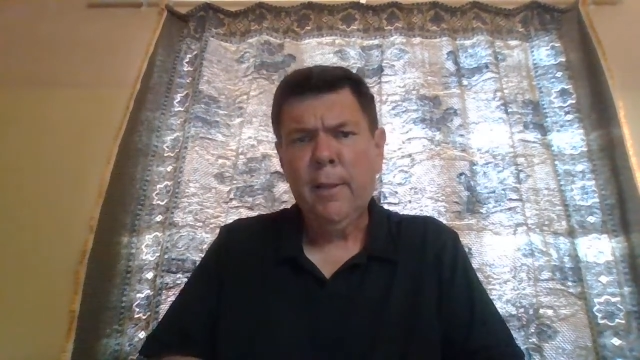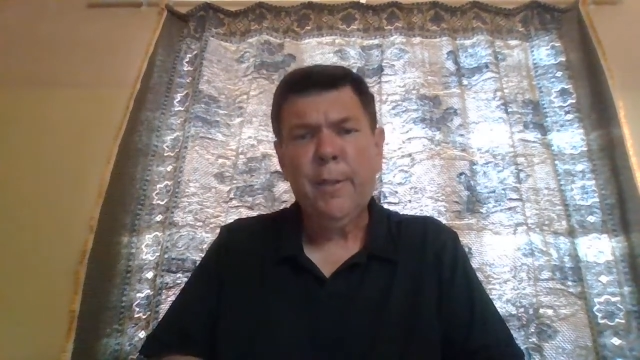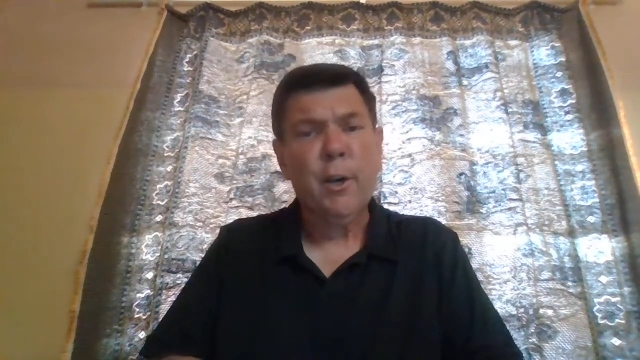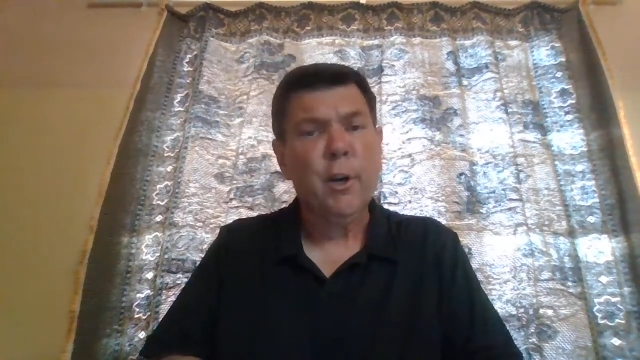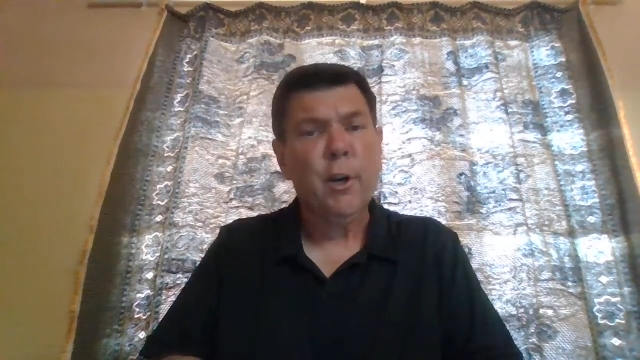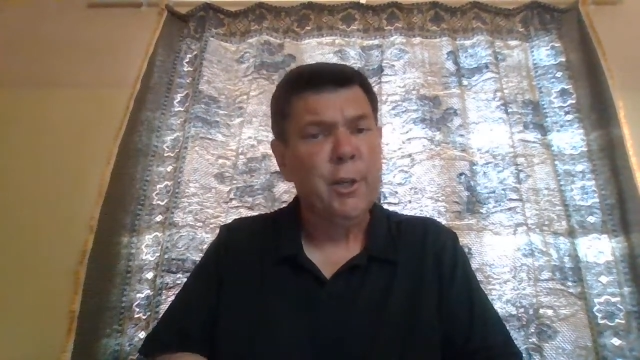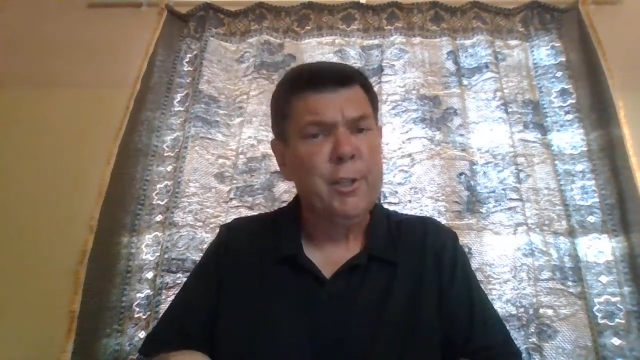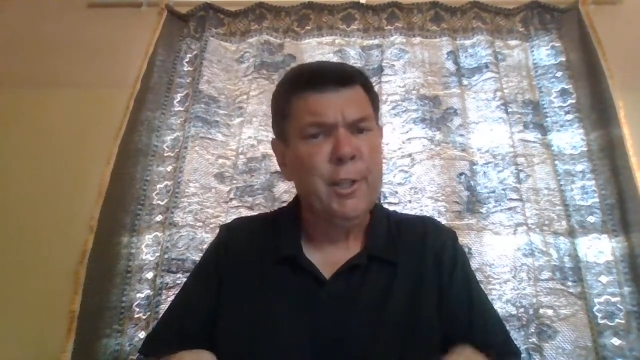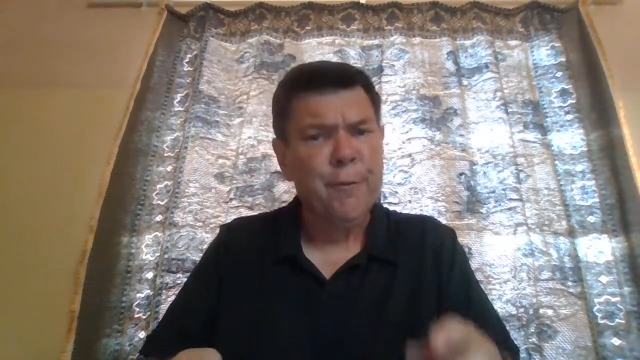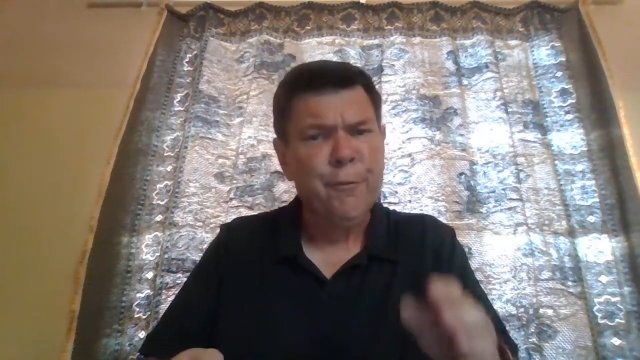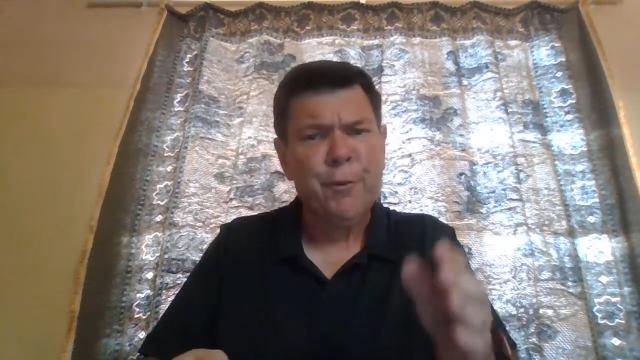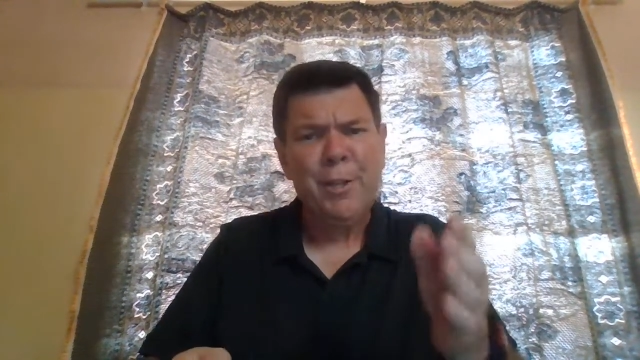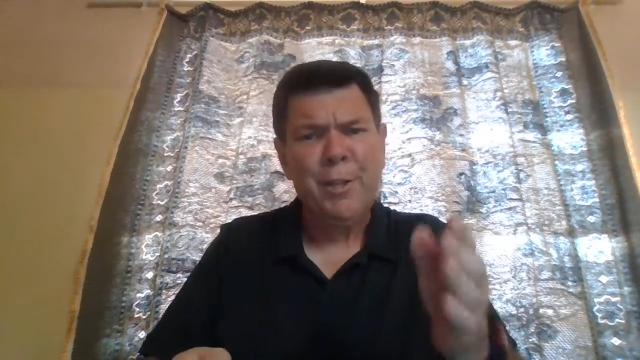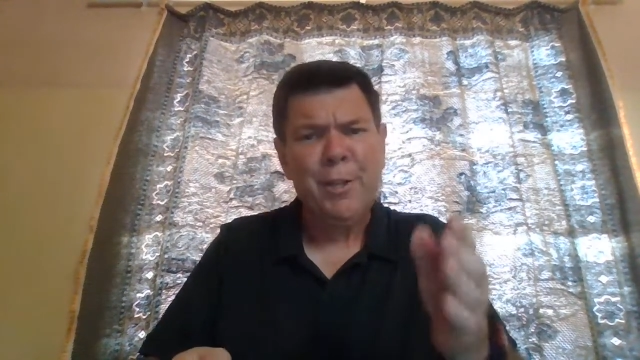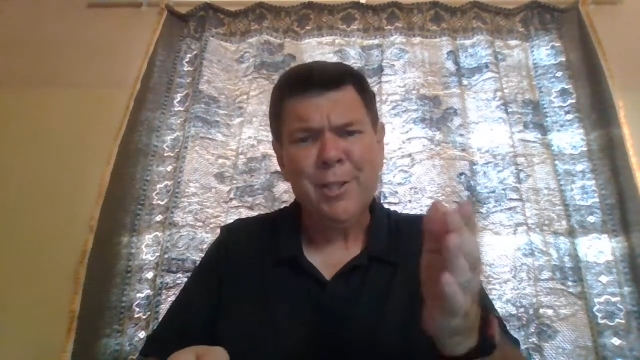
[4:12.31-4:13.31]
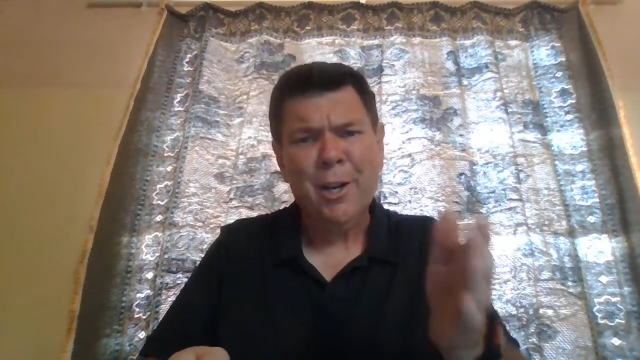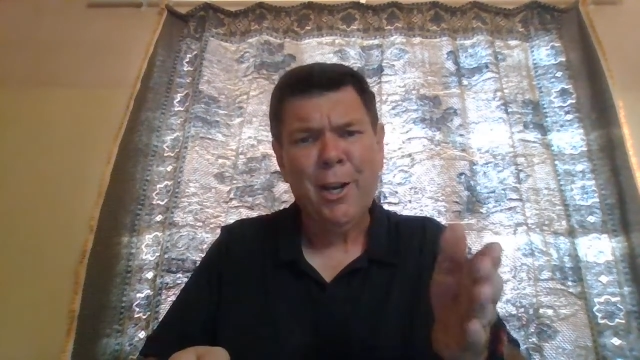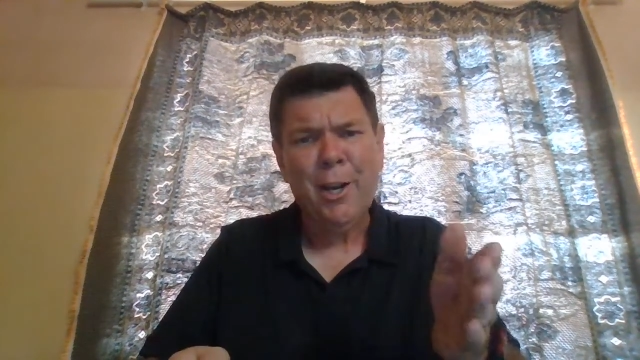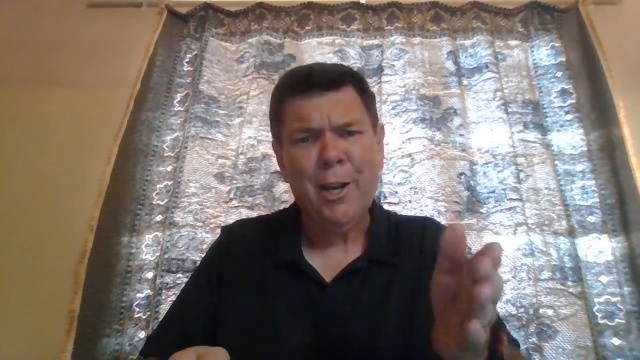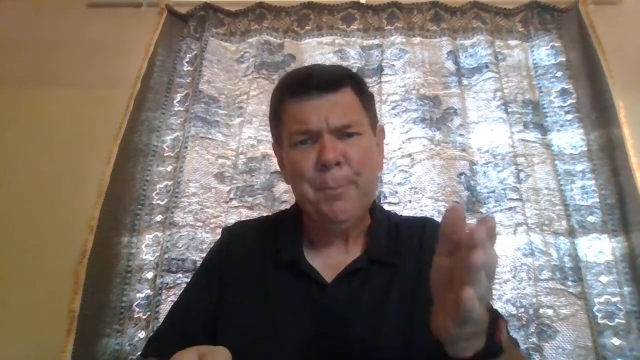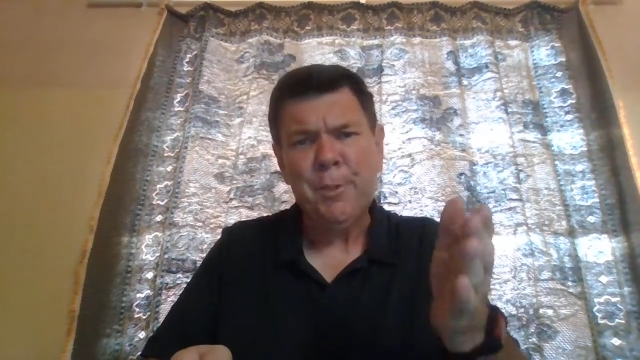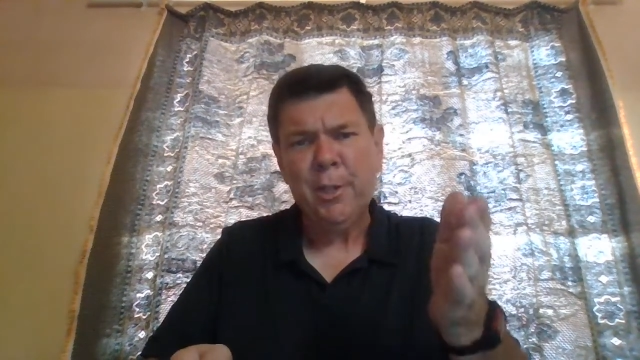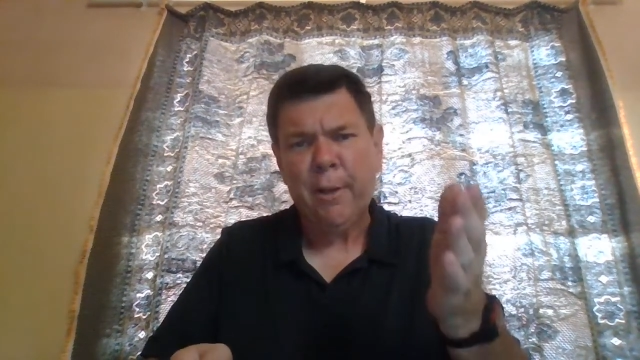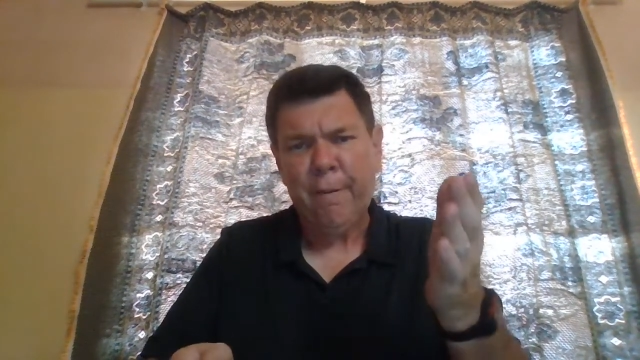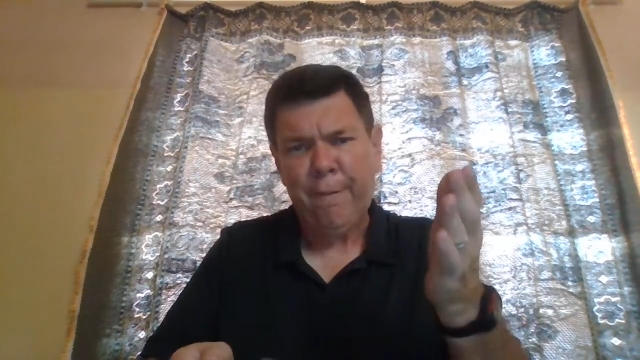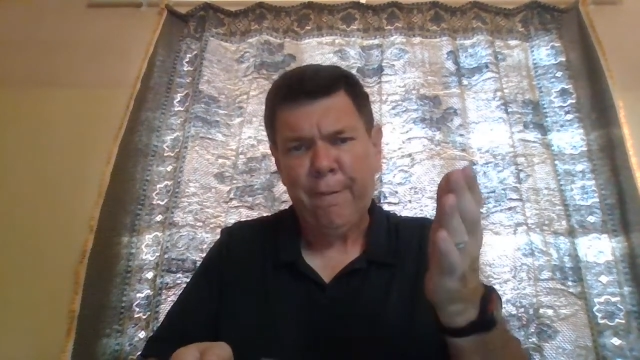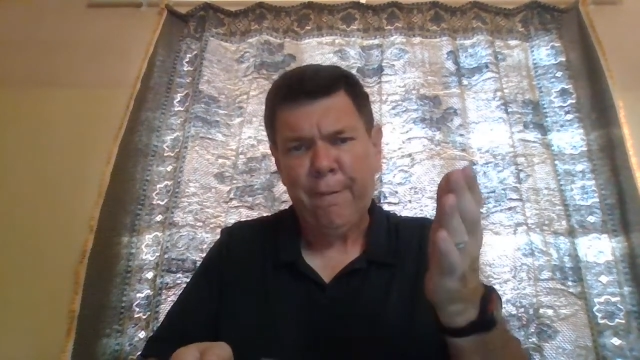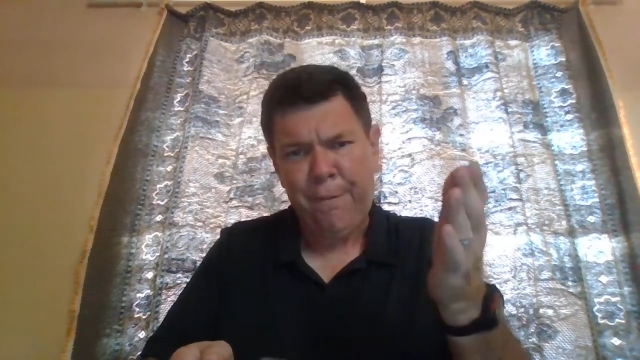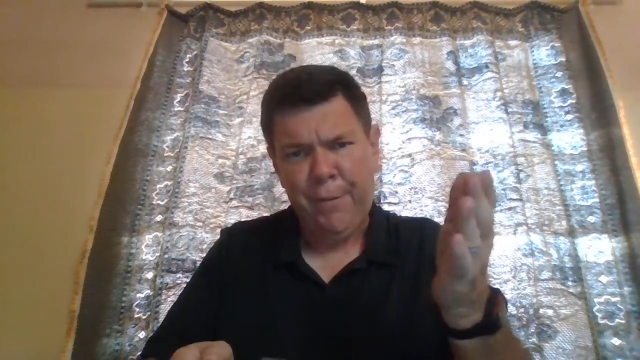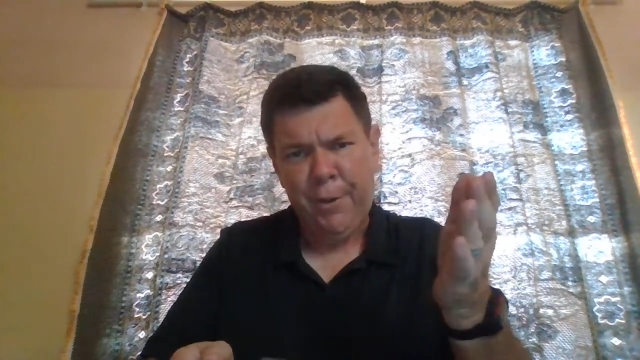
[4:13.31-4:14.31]
There are different types
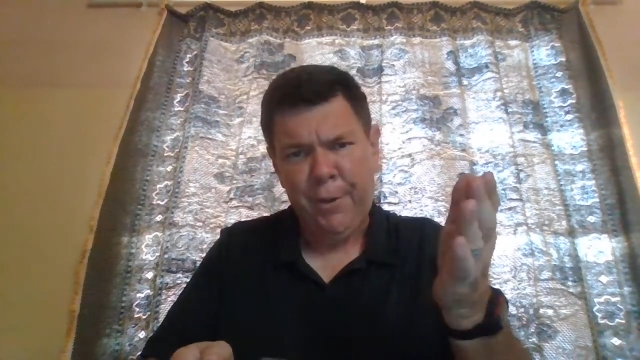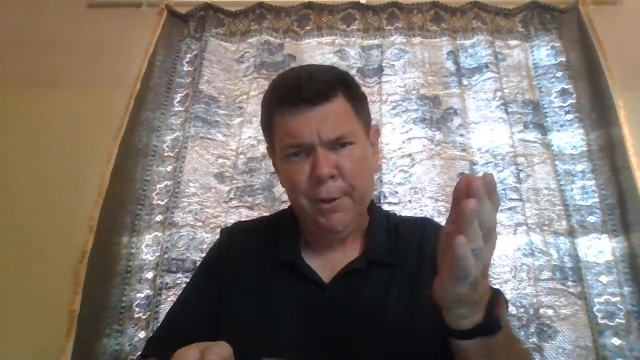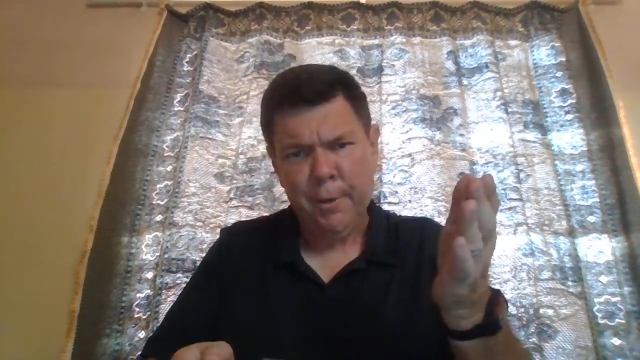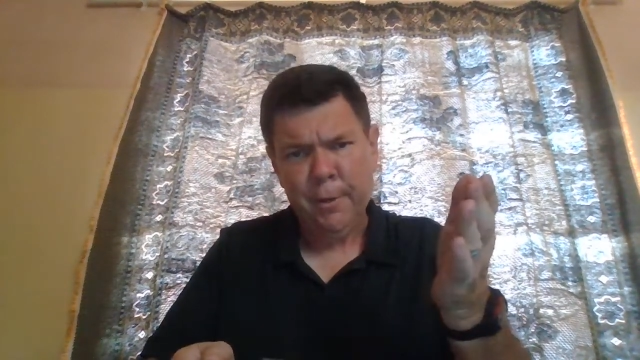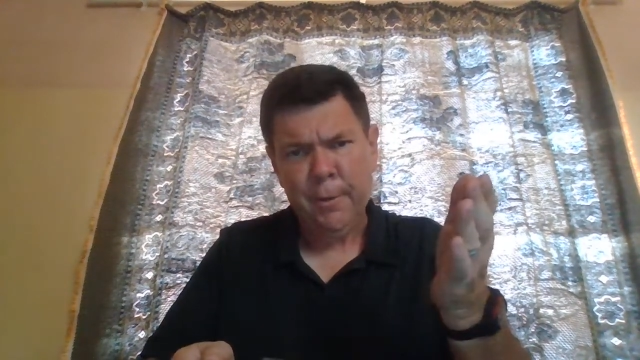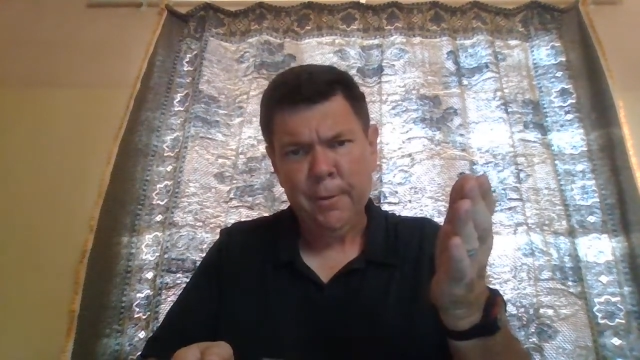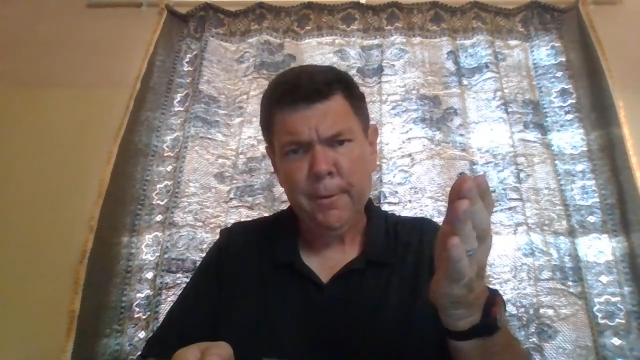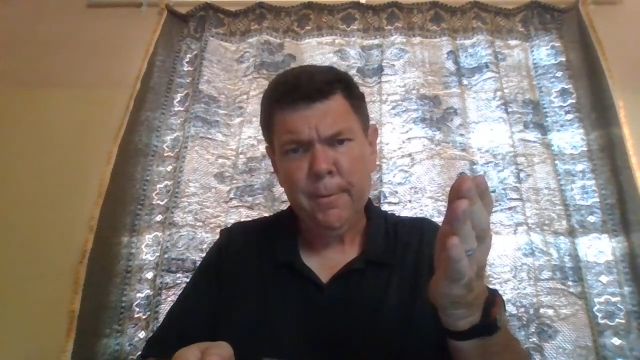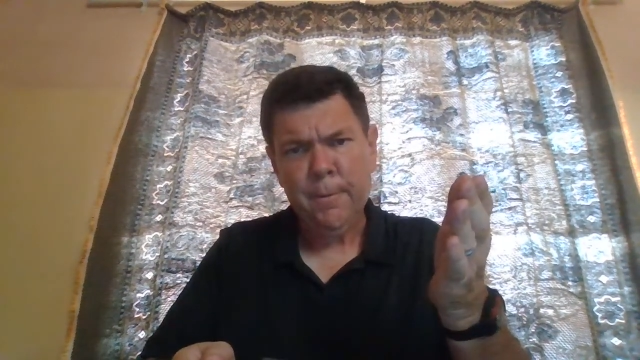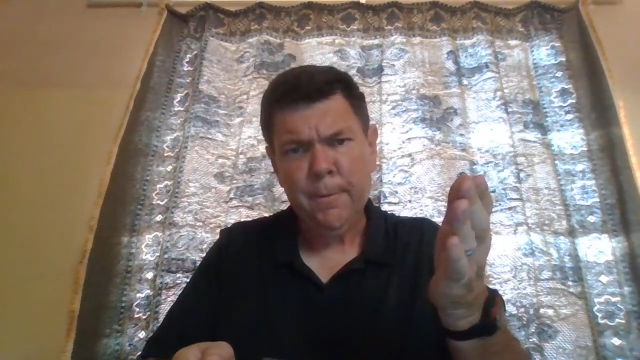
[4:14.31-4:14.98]
of fear.